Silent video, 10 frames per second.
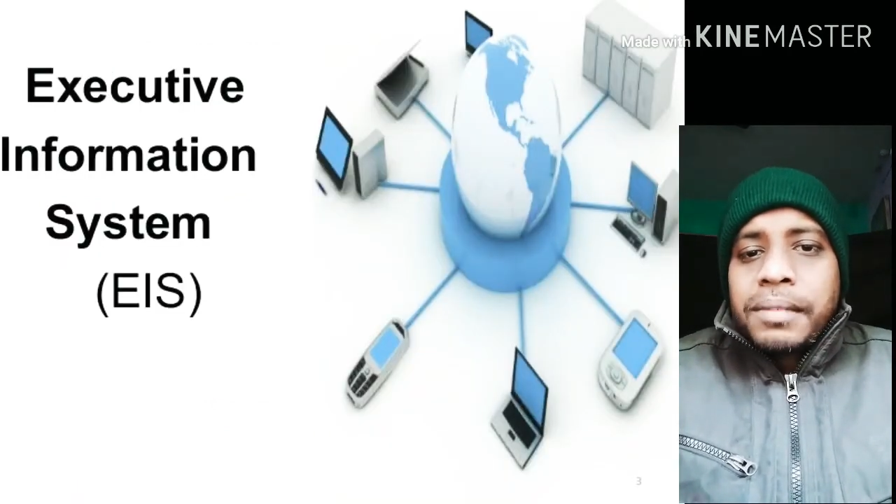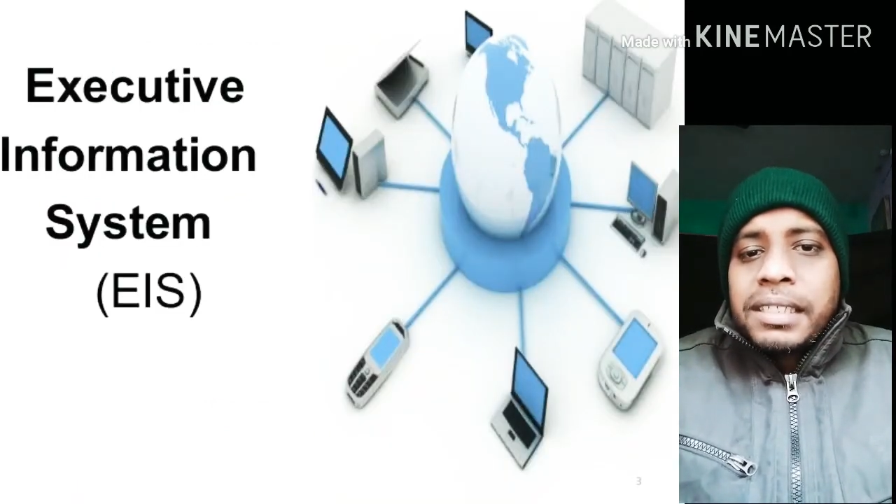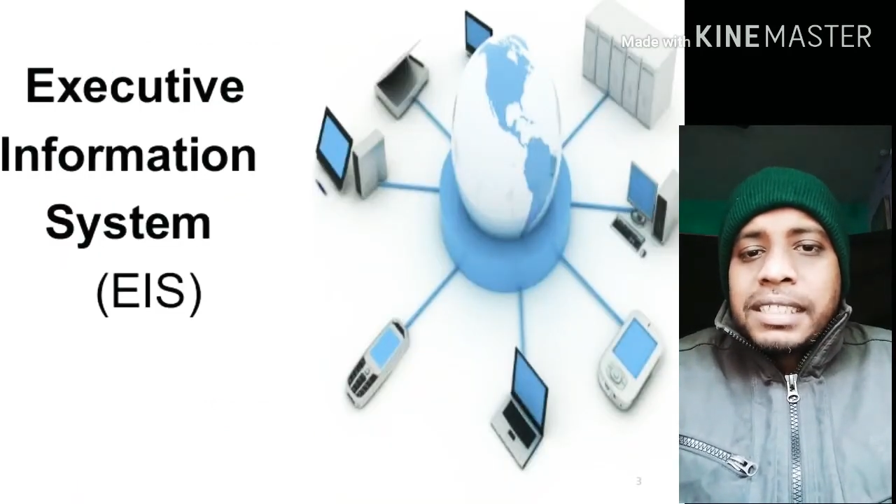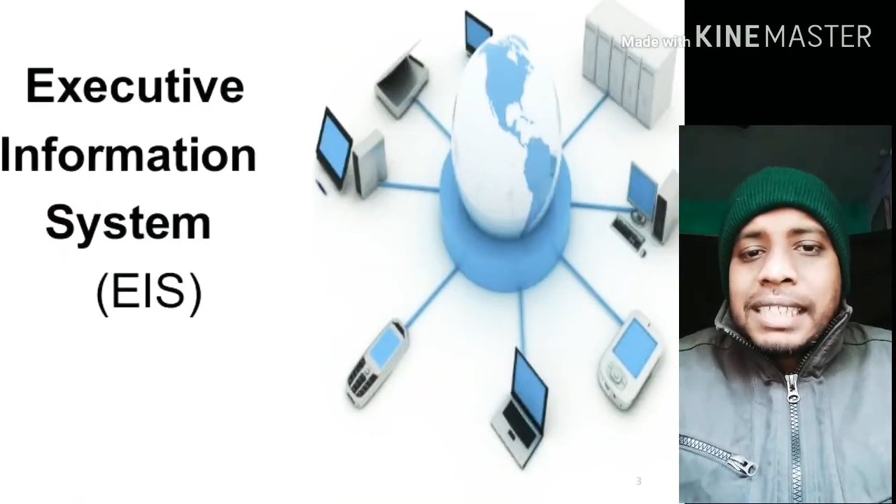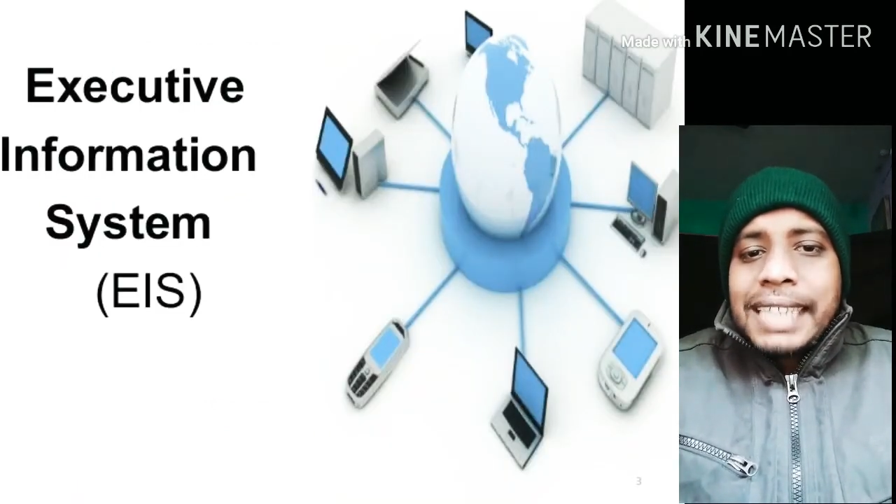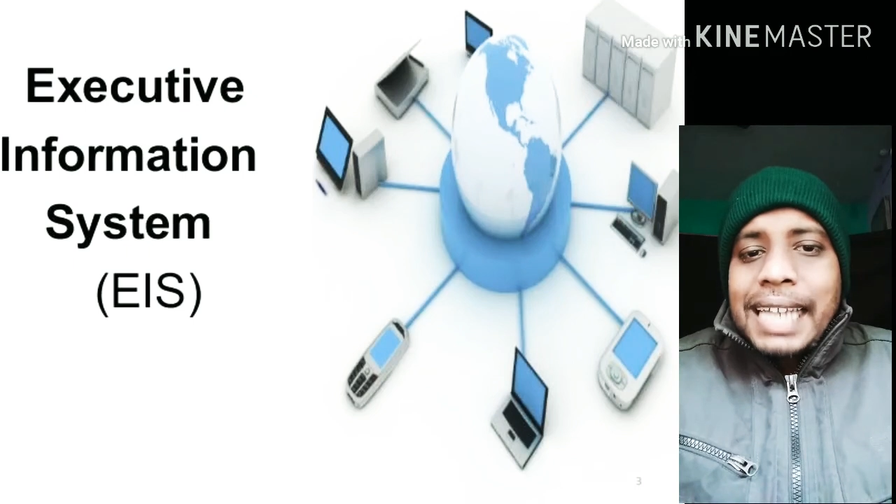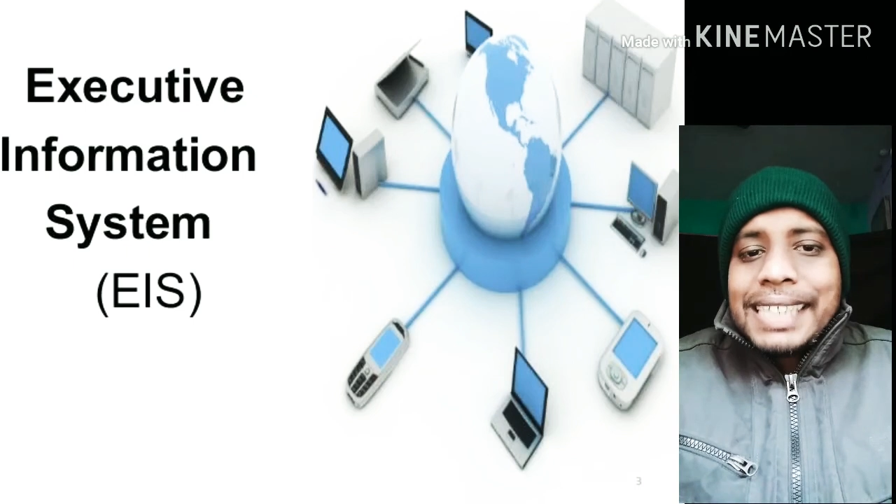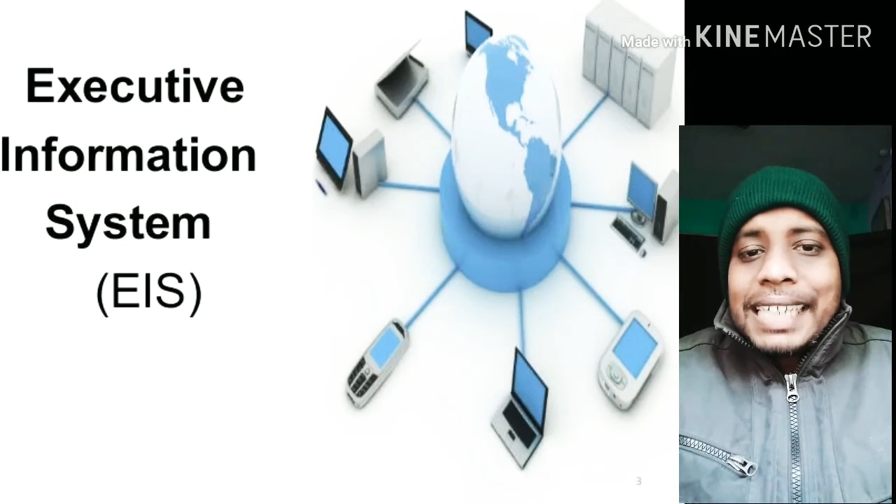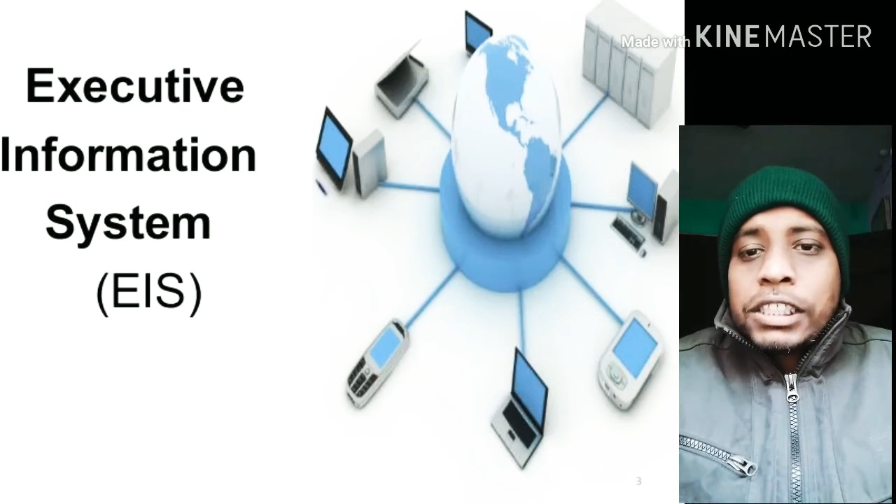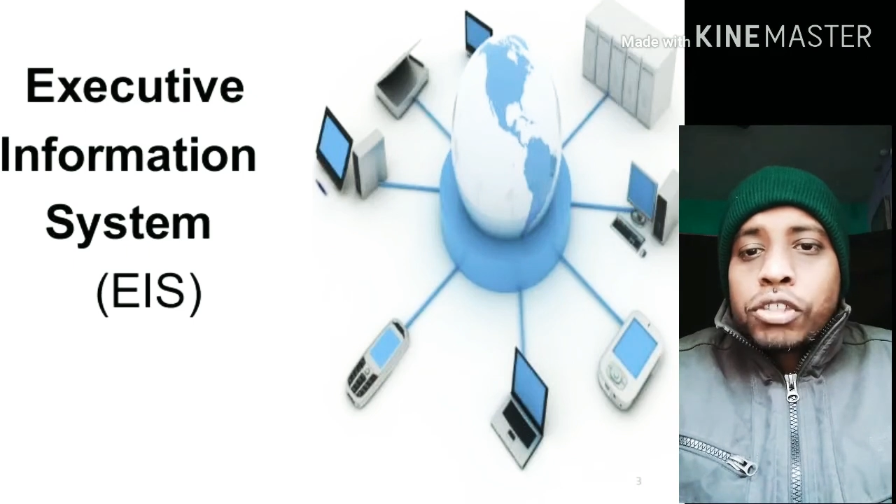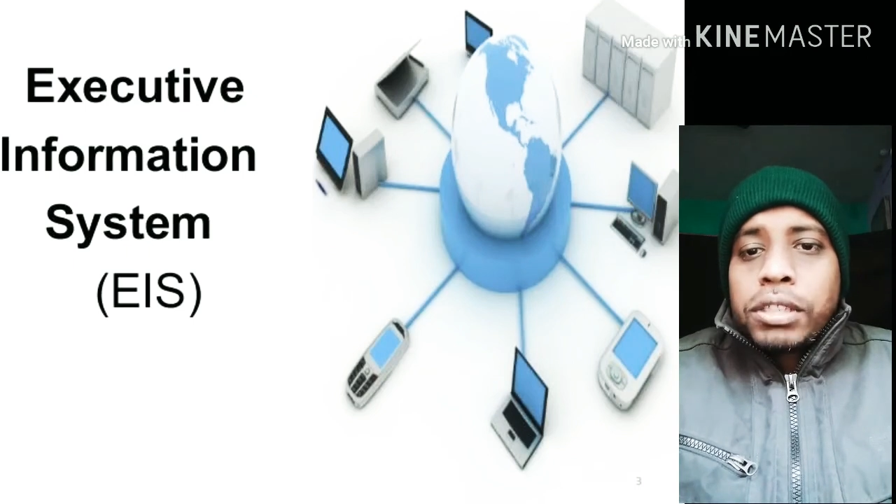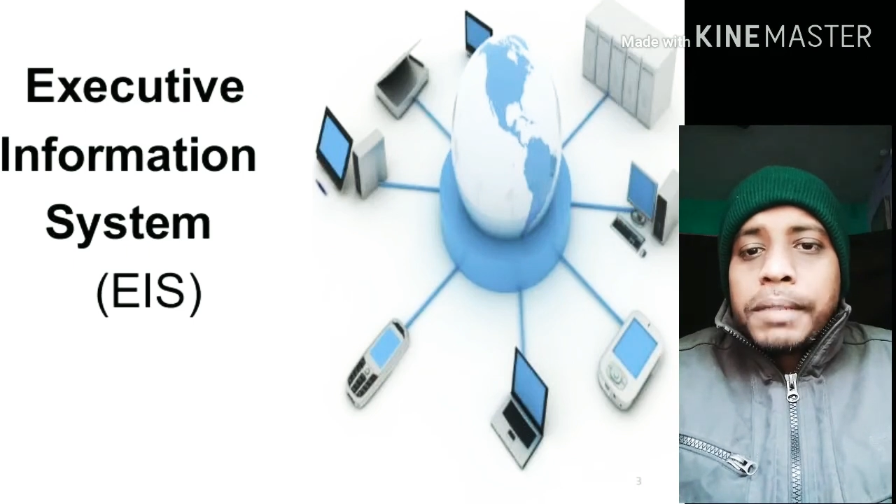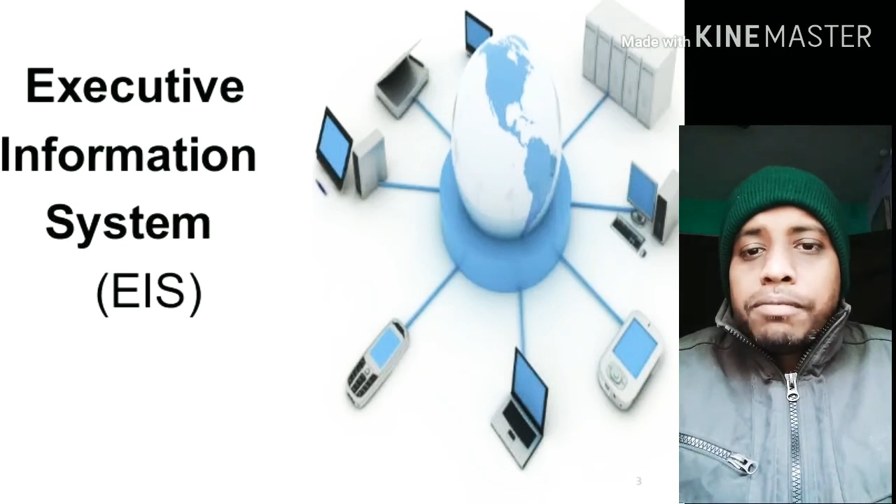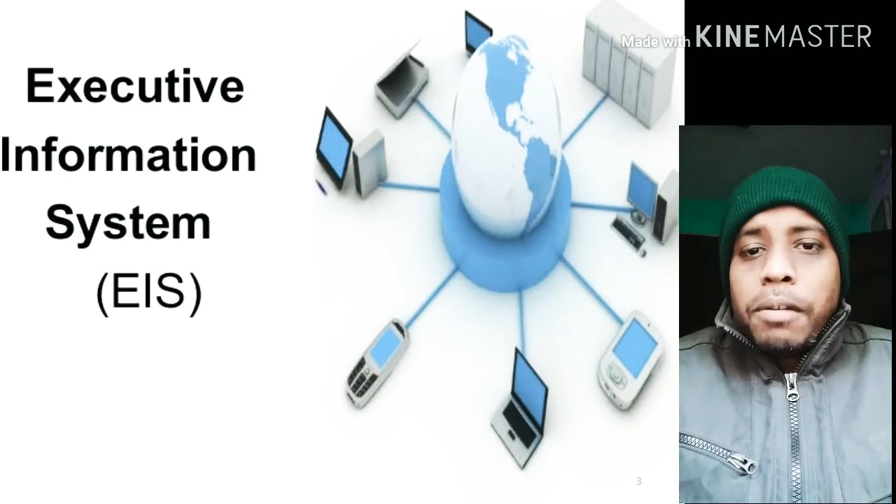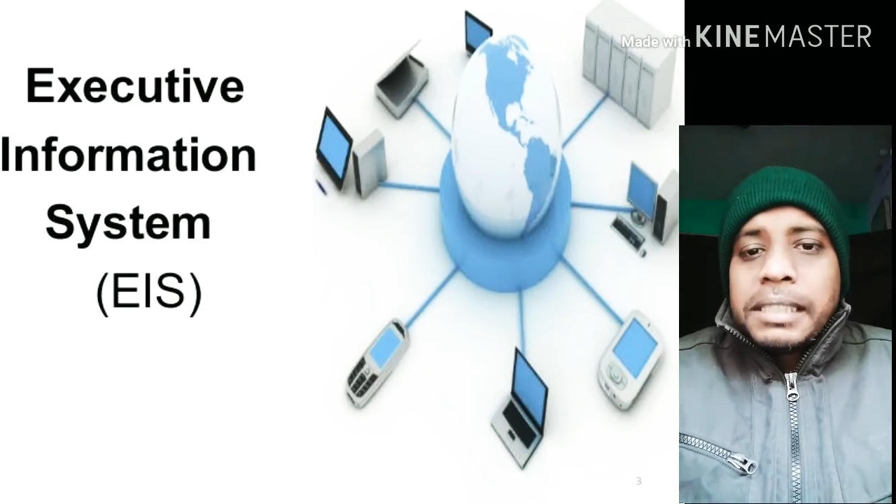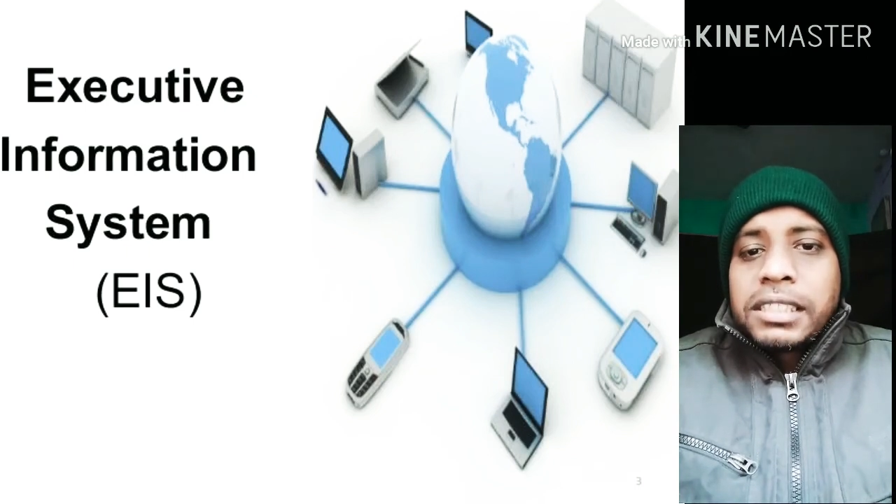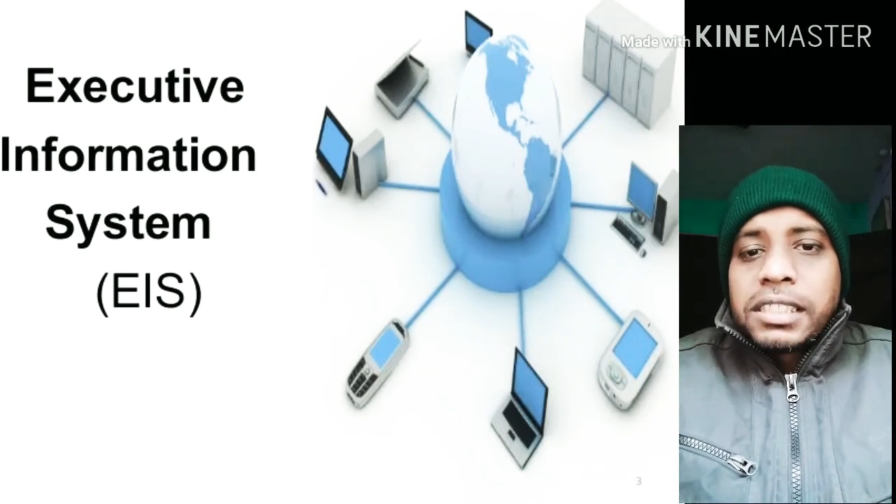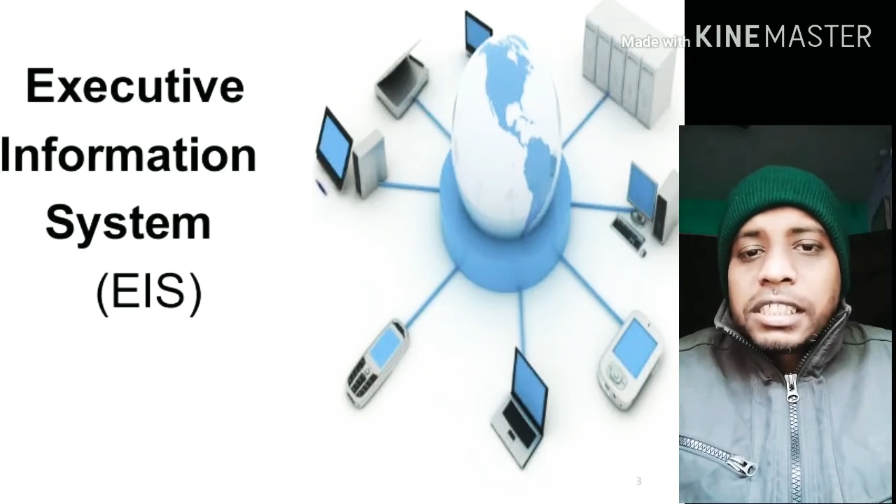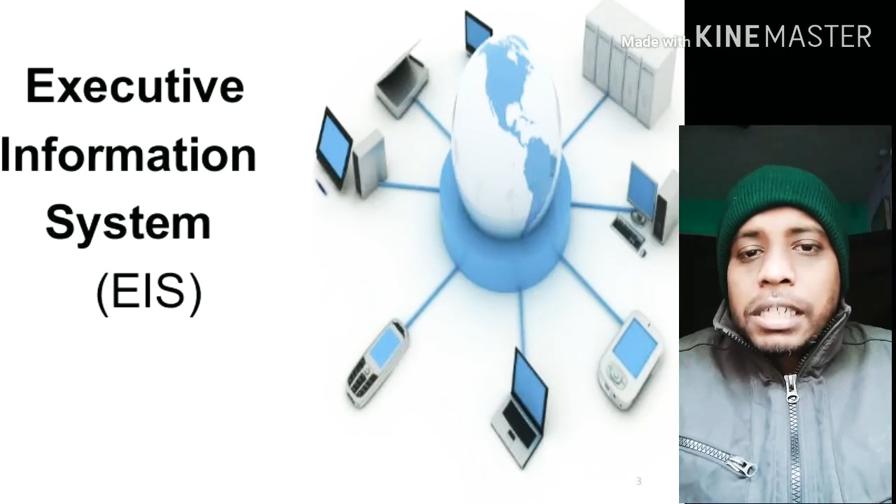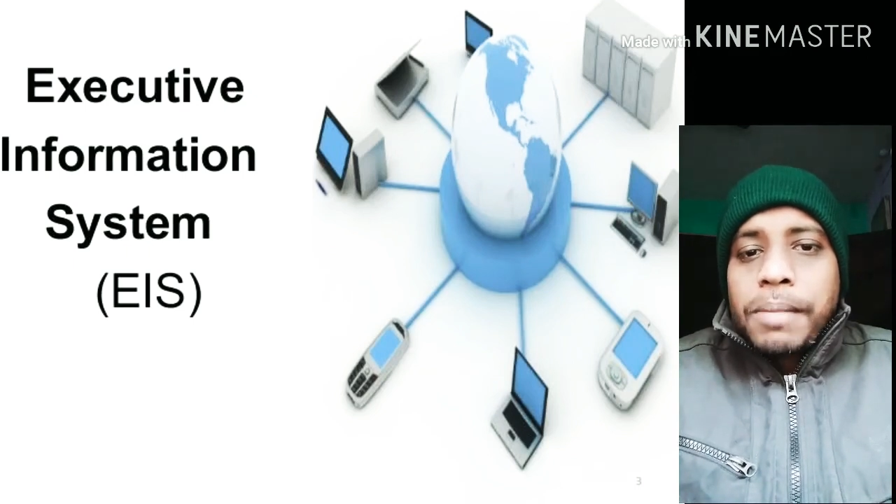such as executive information
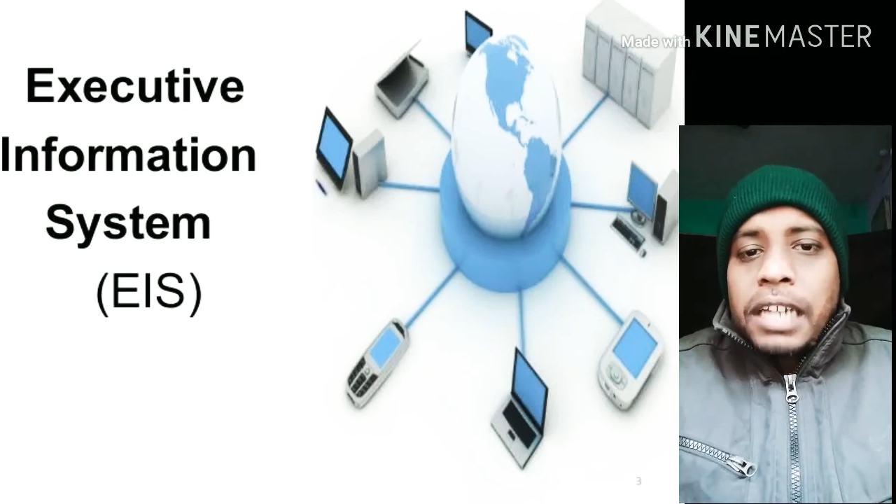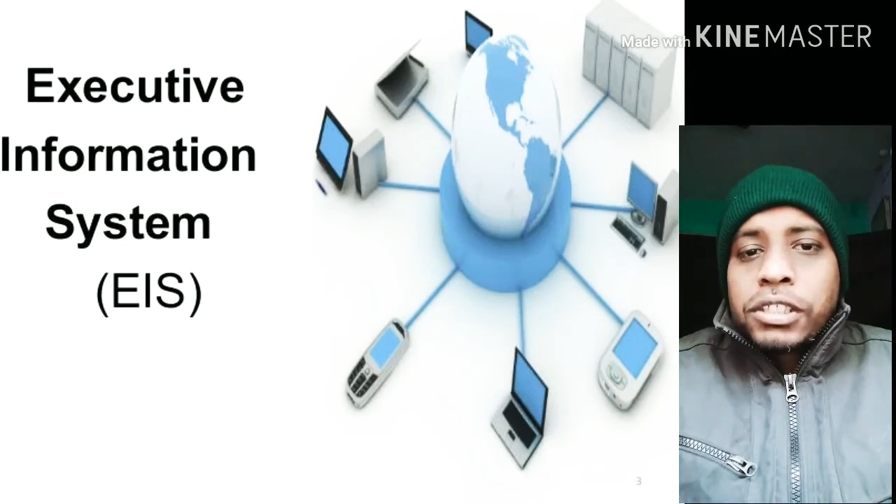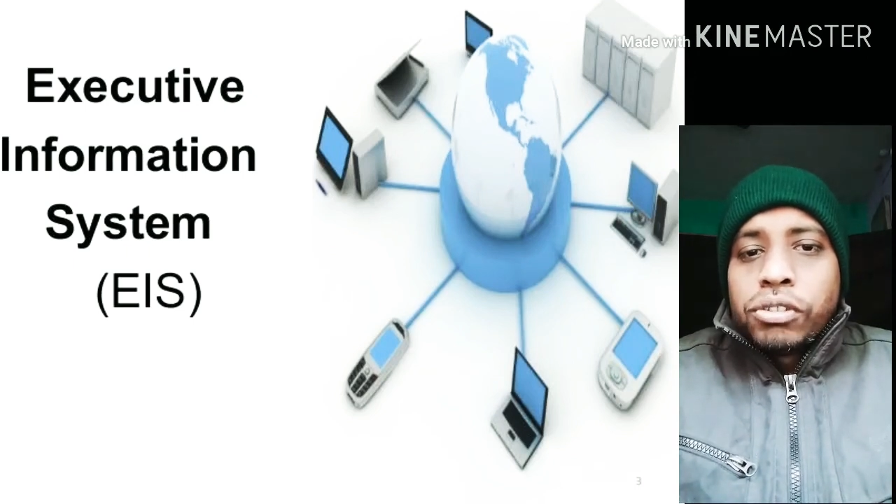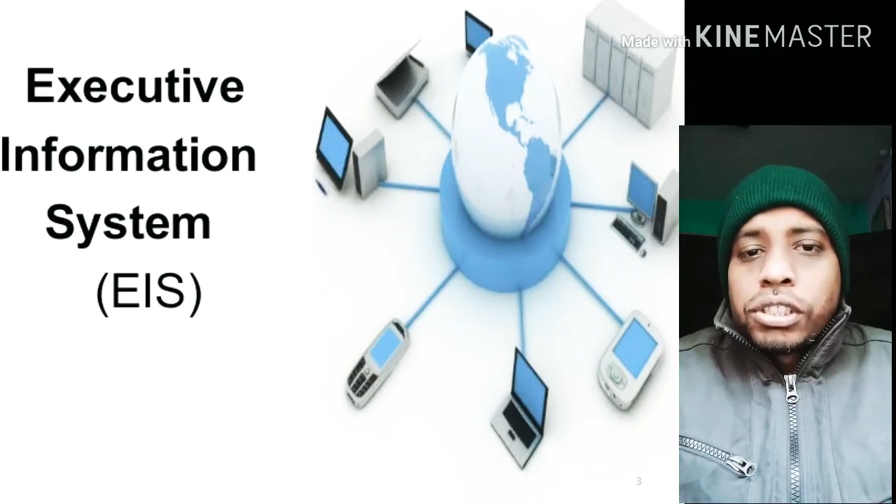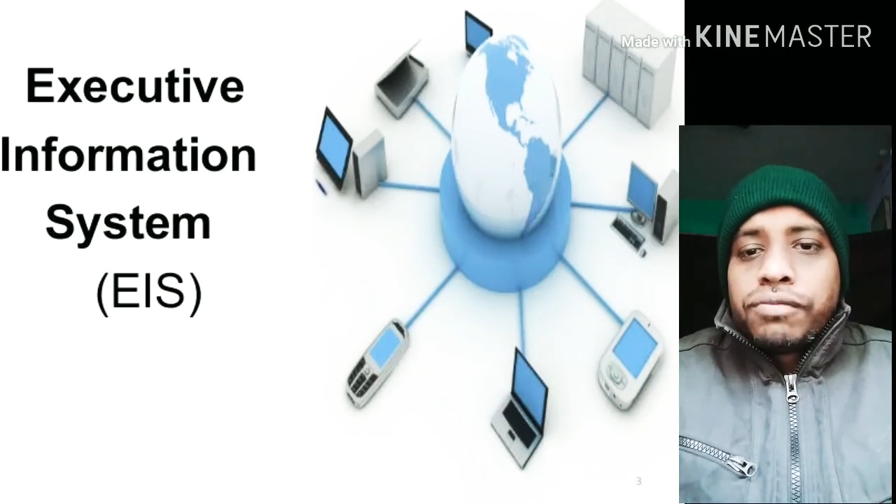system are used